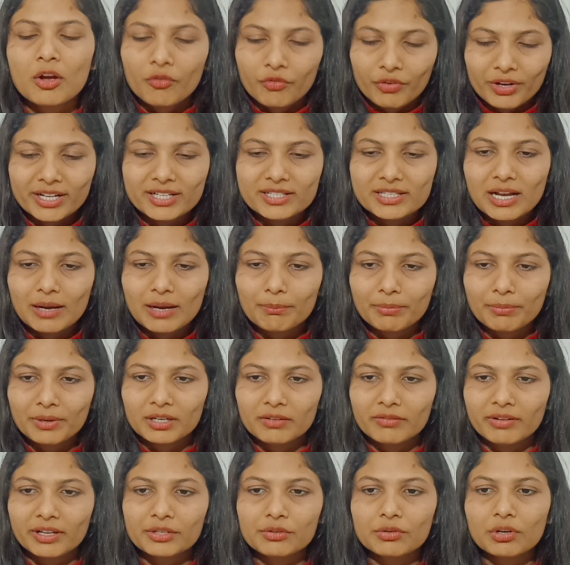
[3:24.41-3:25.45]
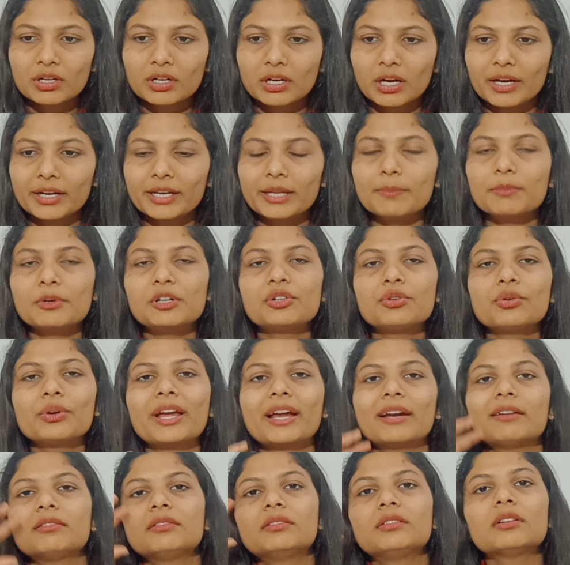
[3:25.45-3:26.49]
for example, when you are unable to
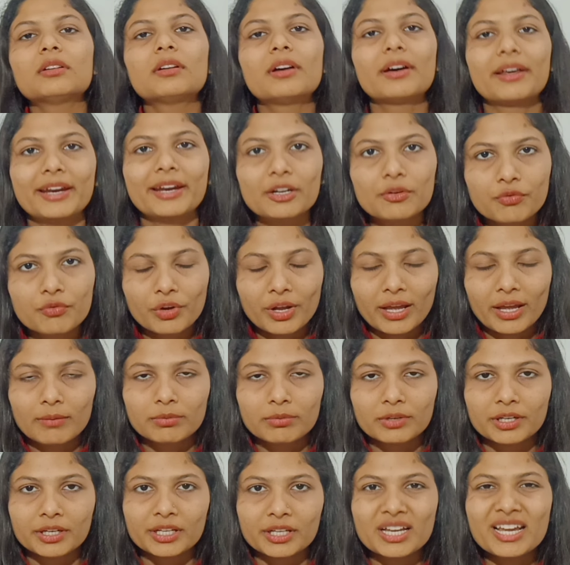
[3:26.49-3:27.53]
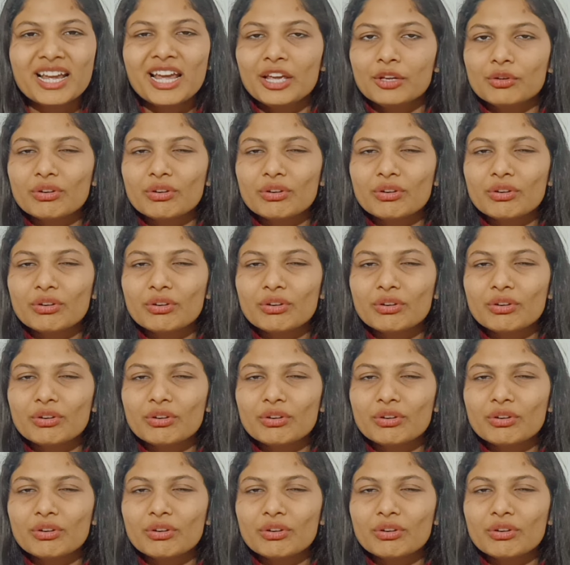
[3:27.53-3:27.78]
get the correct vocabulary,